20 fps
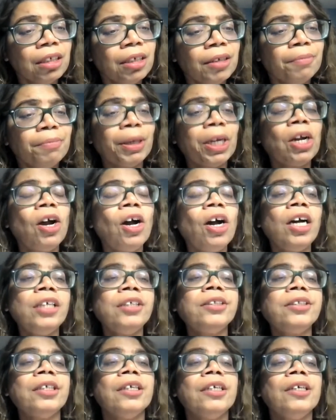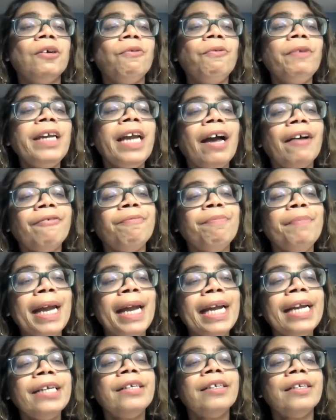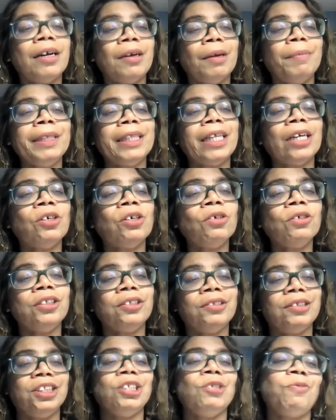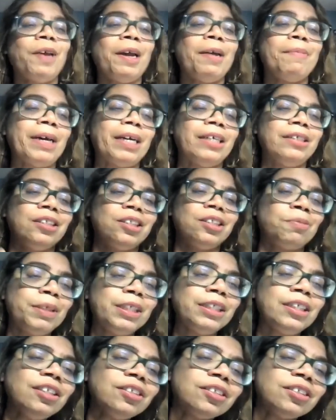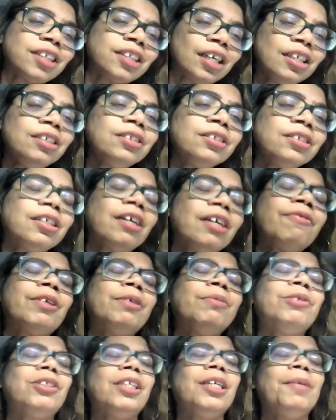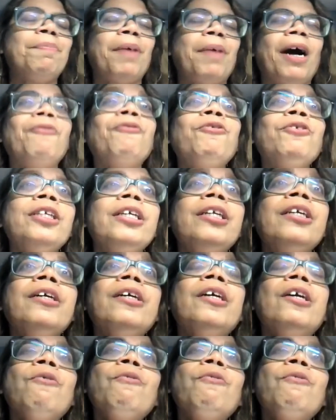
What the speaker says: because we have made, this is where my disability studies stuff comes really powerfully.